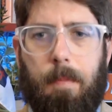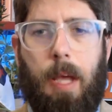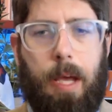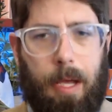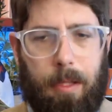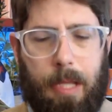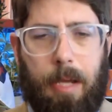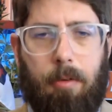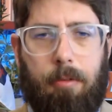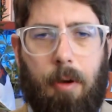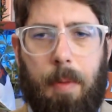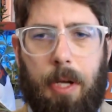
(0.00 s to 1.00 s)
Hey, thank
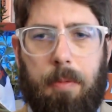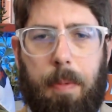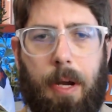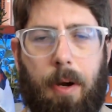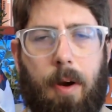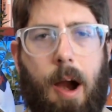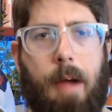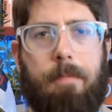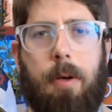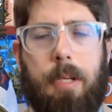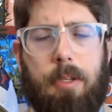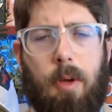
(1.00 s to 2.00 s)
you so much, Peter. All right,
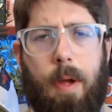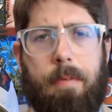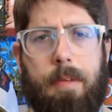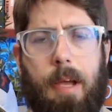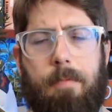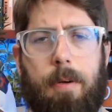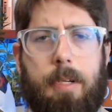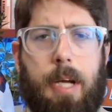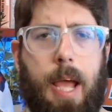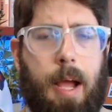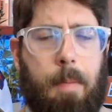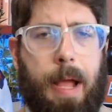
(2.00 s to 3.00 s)
folks, that's all we have time for
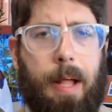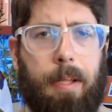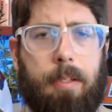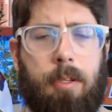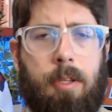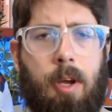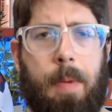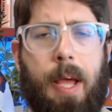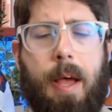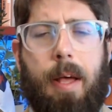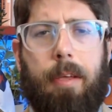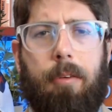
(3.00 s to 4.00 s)
today. I'm Alex Newman.
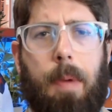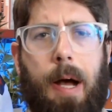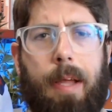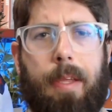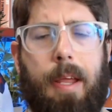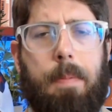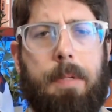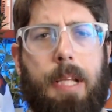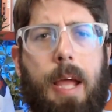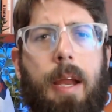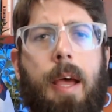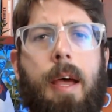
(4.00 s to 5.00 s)
This is Behind the Deep
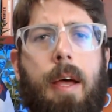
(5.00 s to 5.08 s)
State.